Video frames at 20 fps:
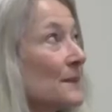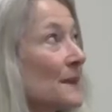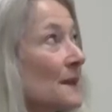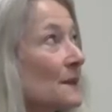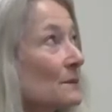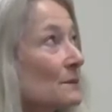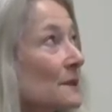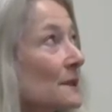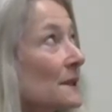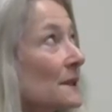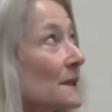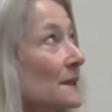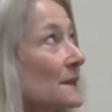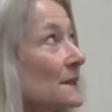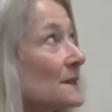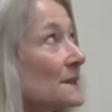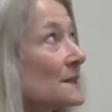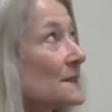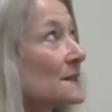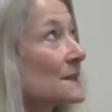It really
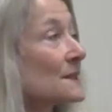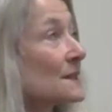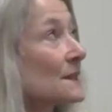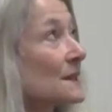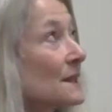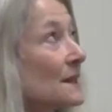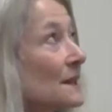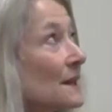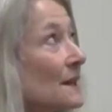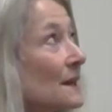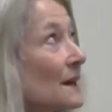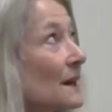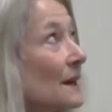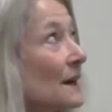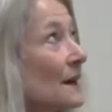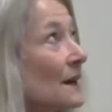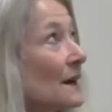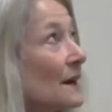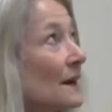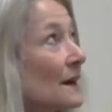is,
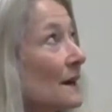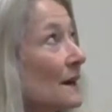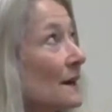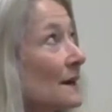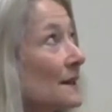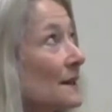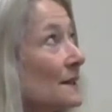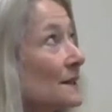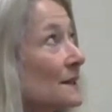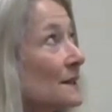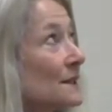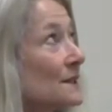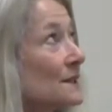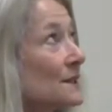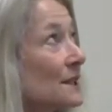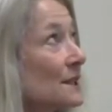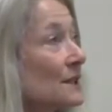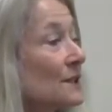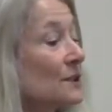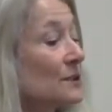it
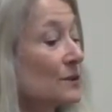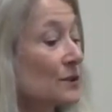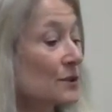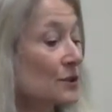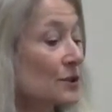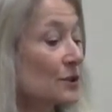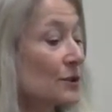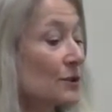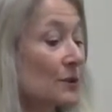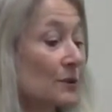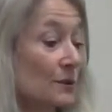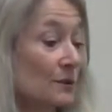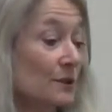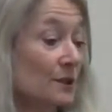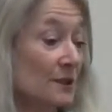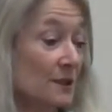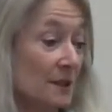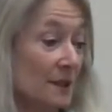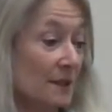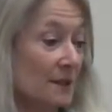continues to,
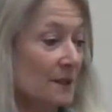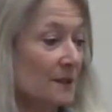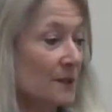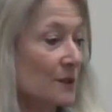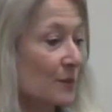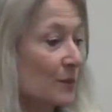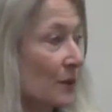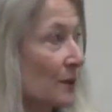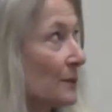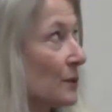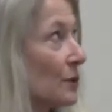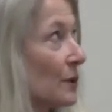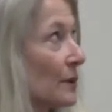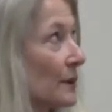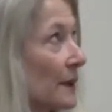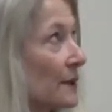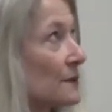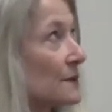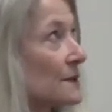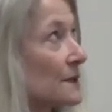just like the Supreme Court
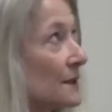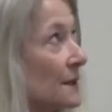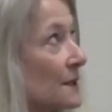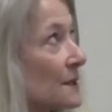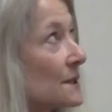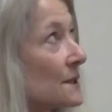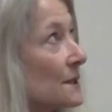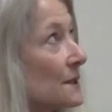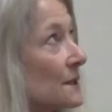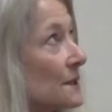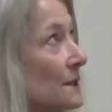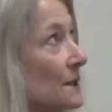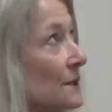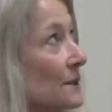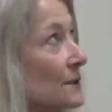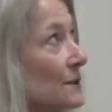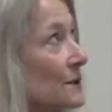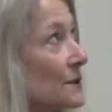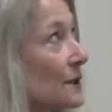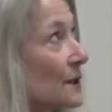records, this
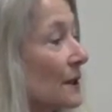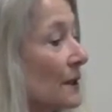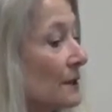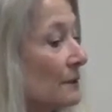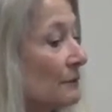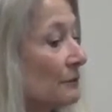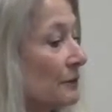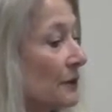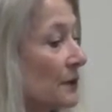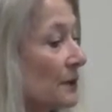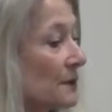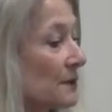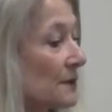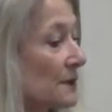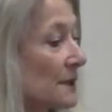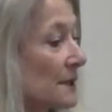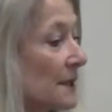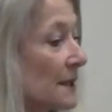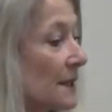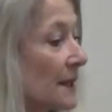continues to
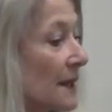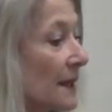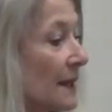unfold.